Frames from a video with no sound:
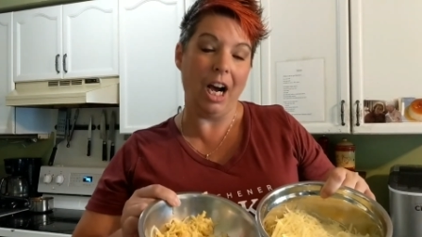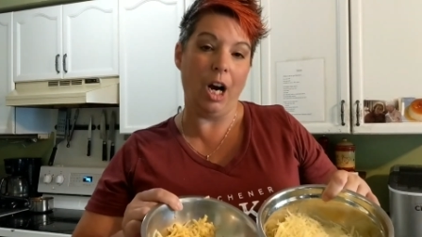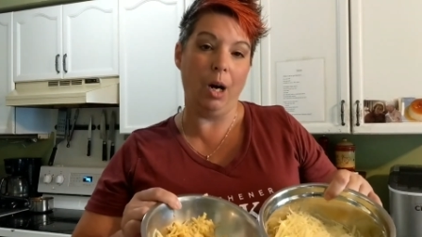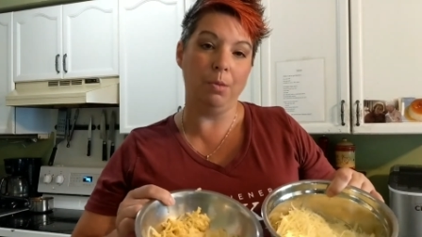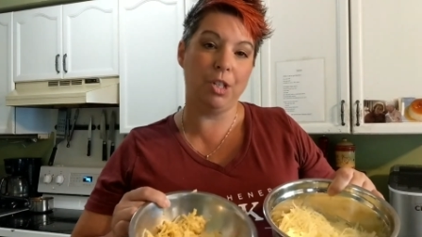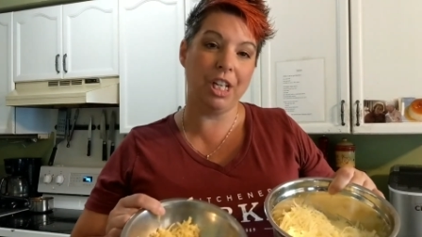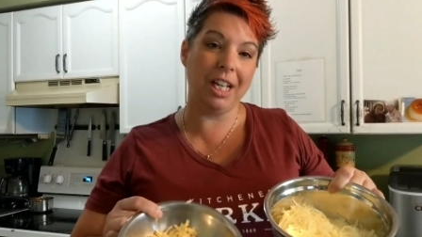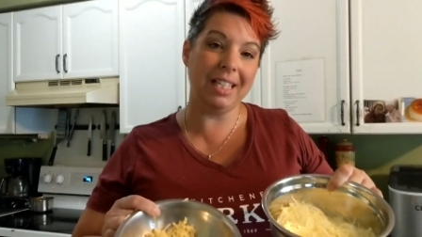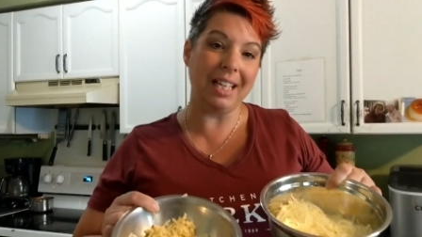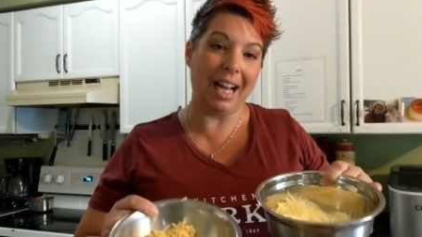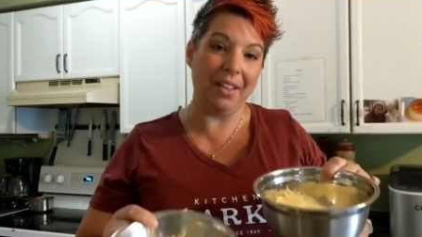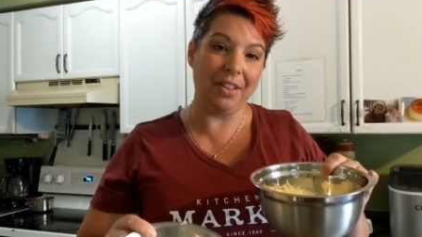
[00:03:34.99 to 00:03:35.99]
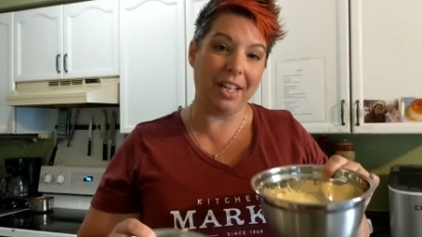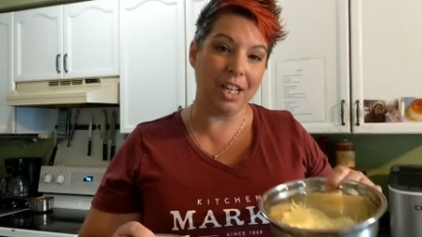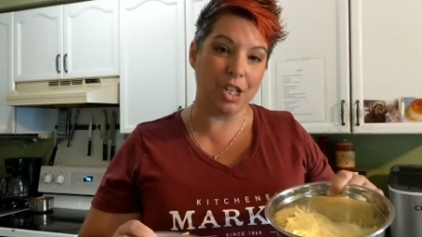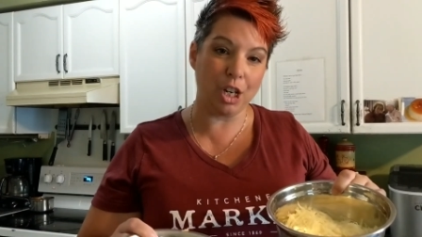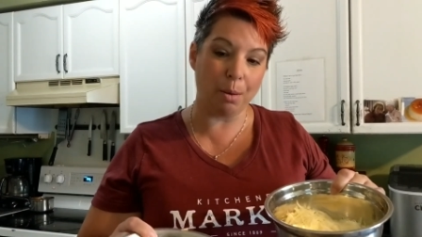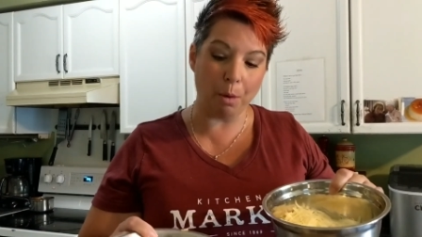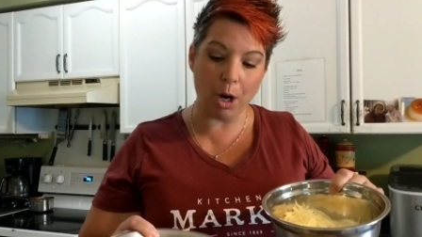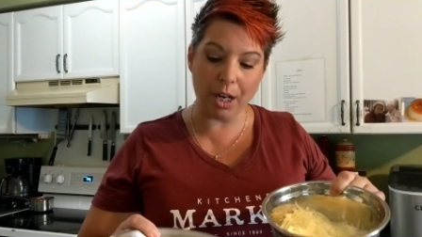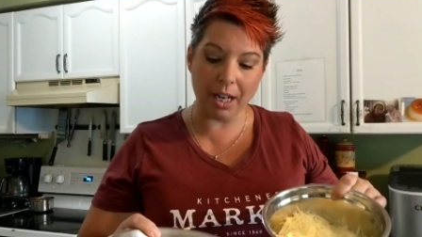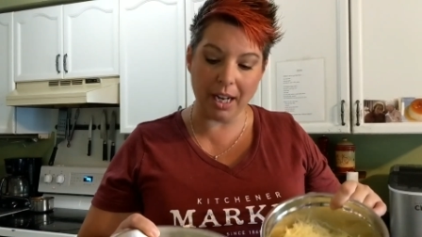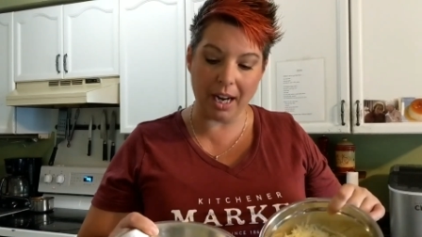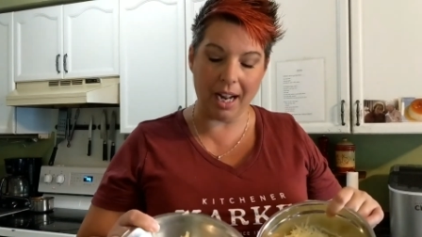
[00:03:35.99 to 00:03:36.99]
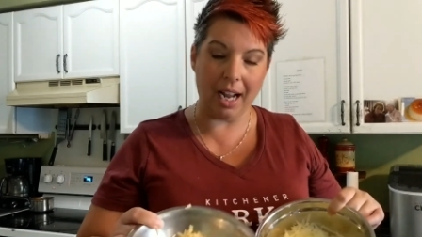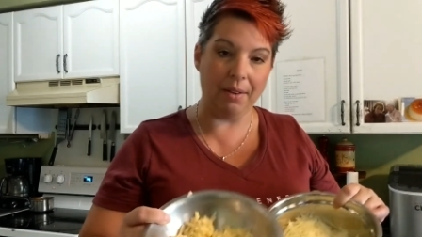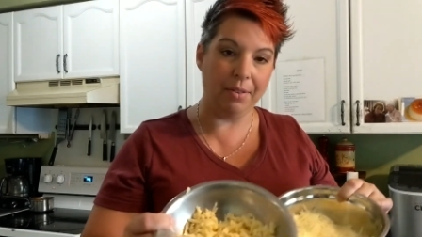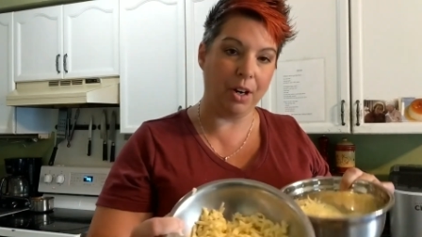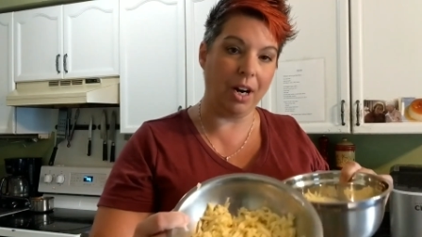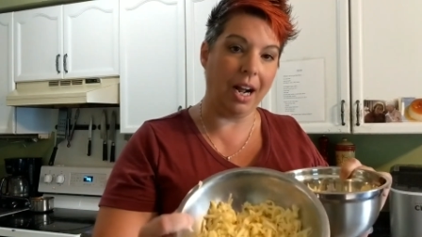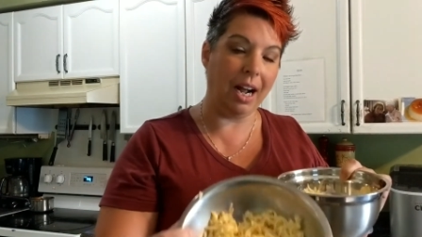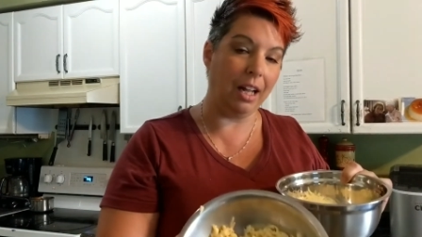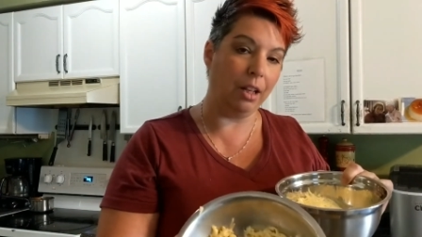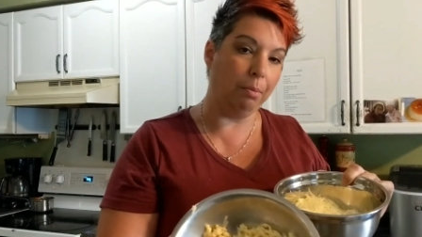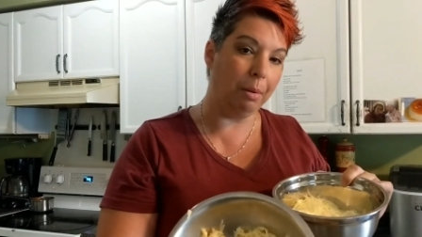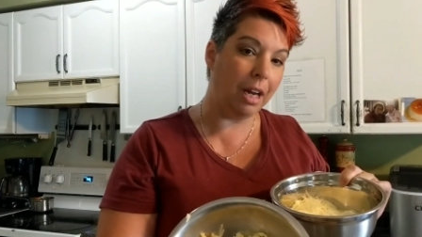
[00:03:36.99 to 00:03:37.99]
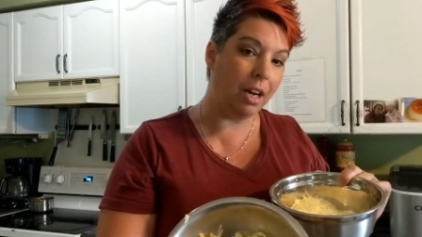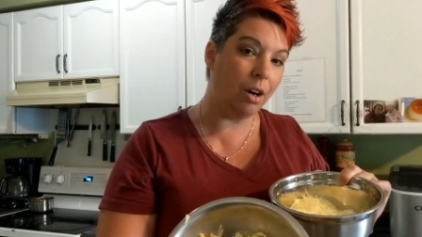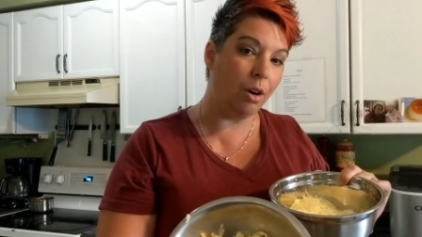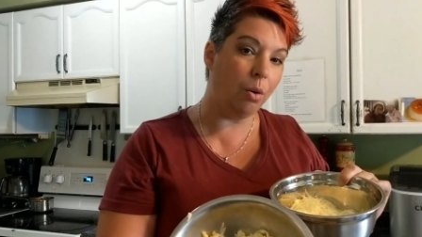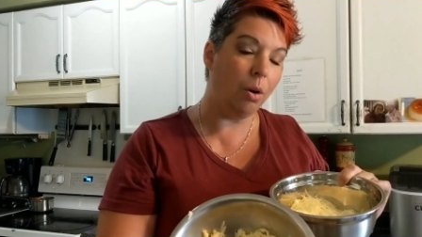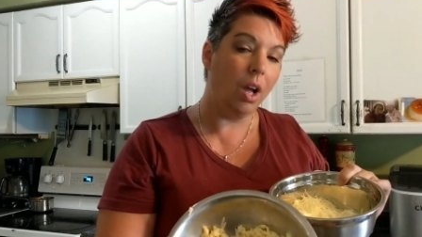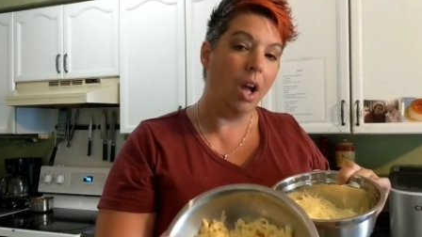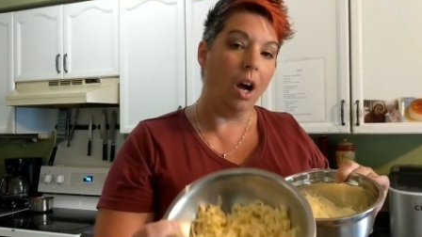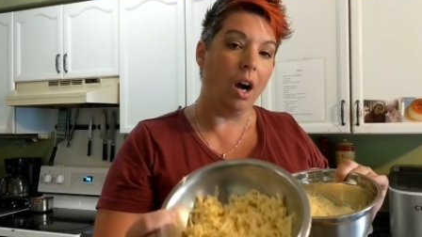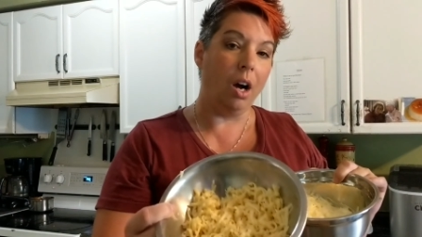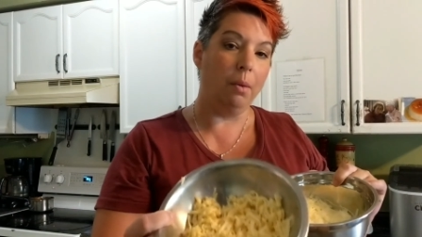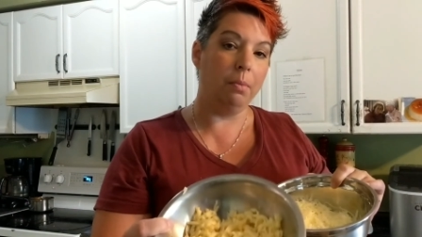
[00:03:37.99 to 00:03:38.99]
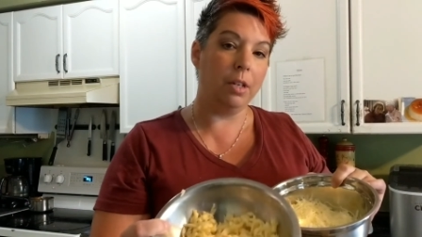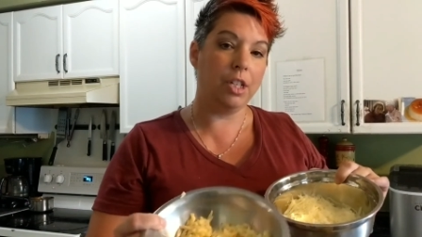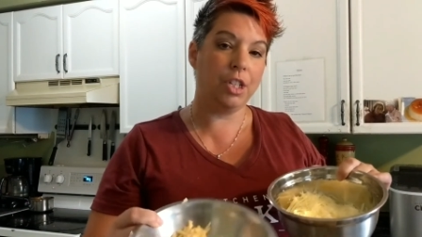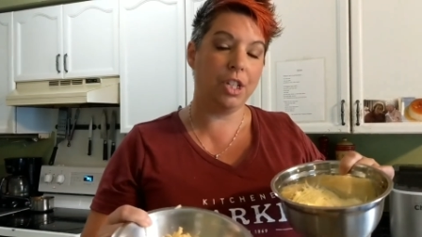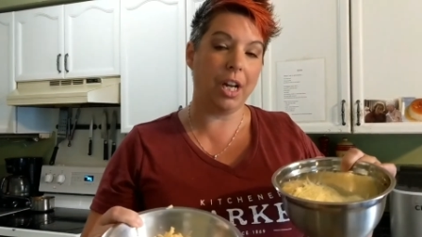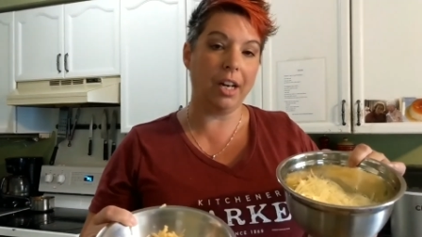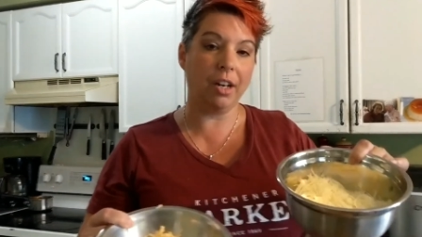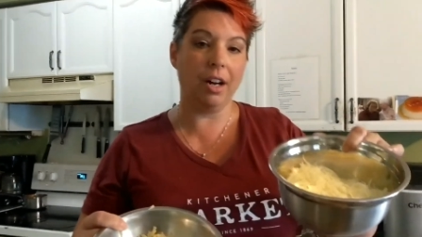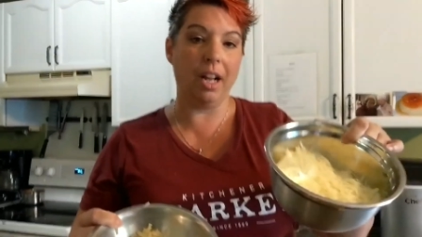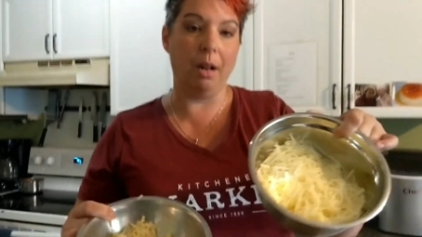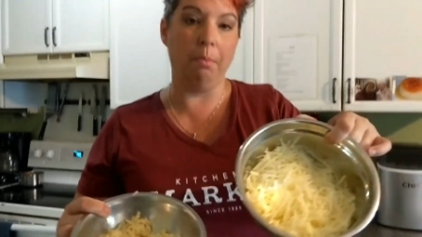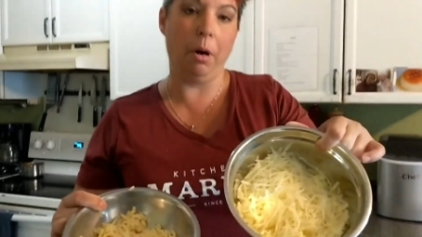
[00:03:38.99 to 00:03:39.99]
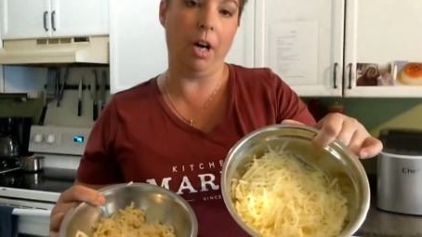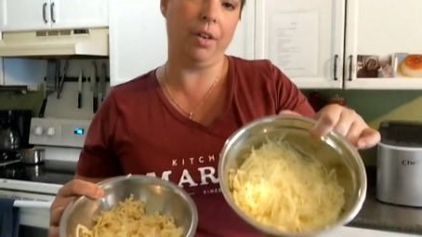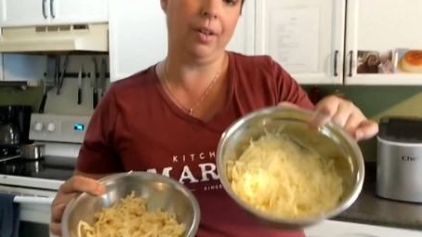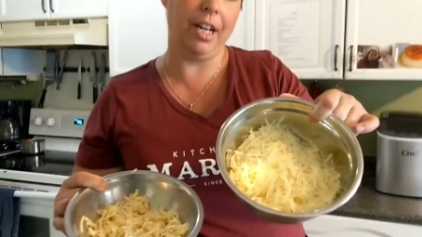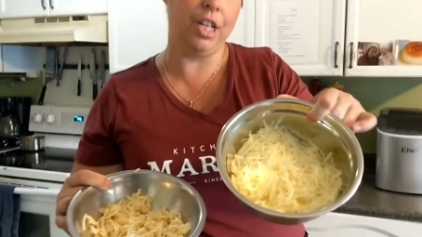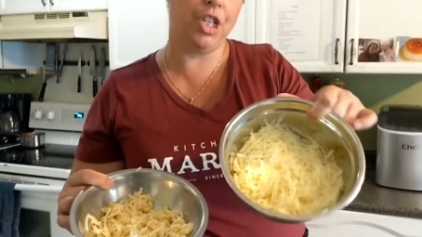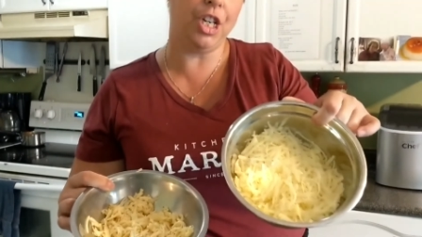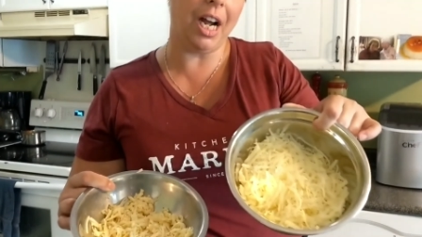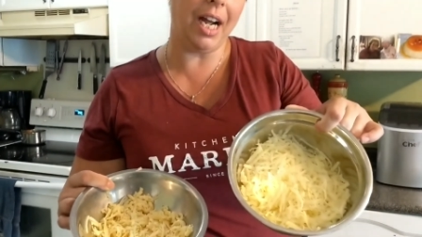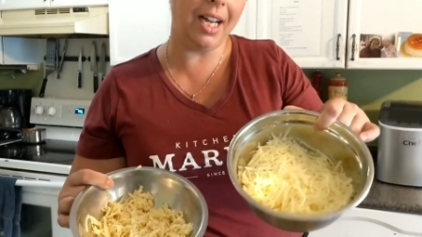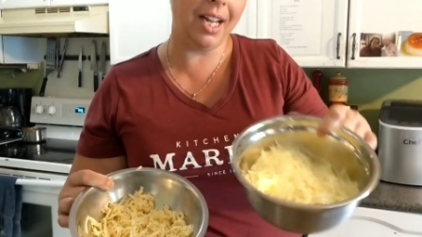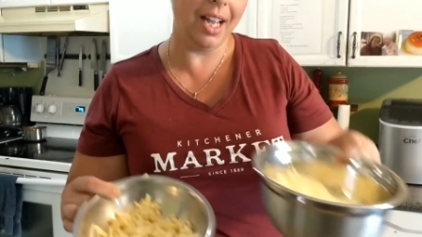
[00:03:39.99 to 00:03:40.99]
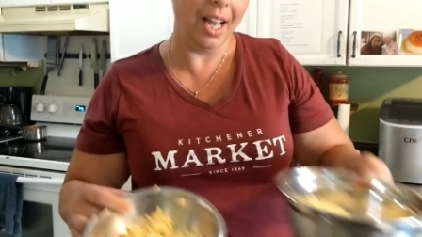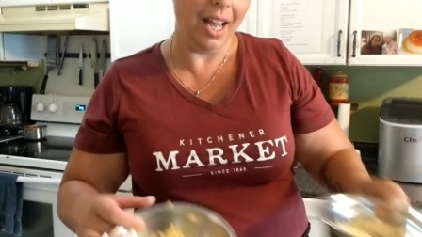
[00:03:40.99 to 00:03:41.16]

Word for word: Um, cheese at the Kitchener Market. I have here a jalapeno um, cheddar and a Monterey Jack,